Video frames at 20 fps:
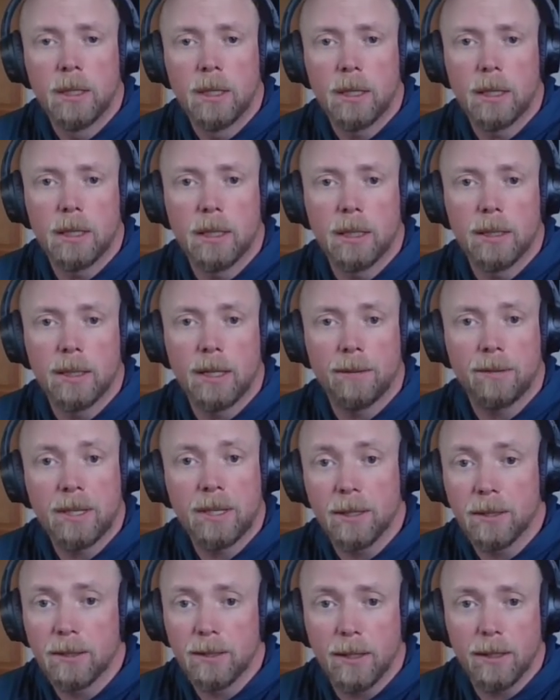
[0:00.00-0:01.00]
uh, they have
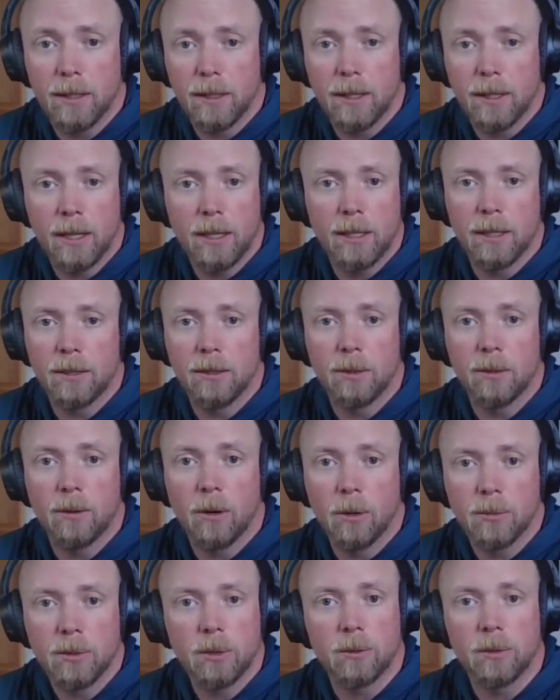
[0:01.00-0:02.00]
kids that they need to do
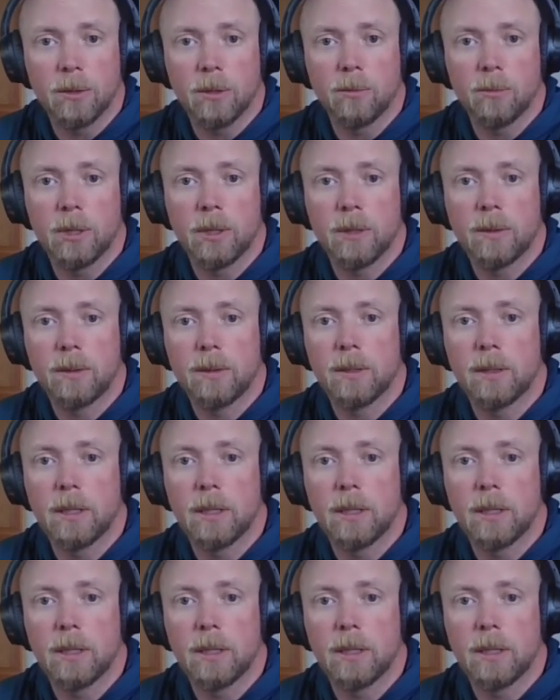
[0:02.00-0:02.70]
homeschooling with